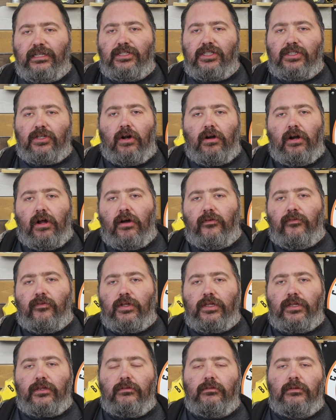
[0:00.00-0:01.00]
start off
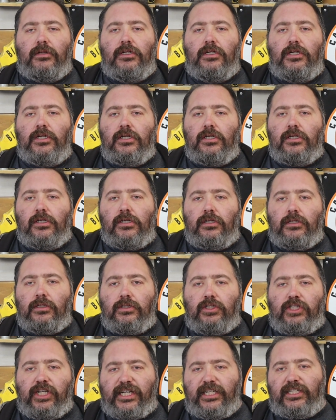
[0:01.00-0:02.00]
with
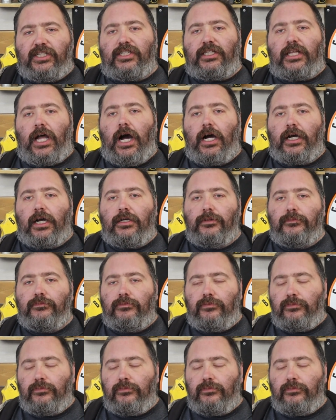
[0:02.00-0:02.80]
chicken stock.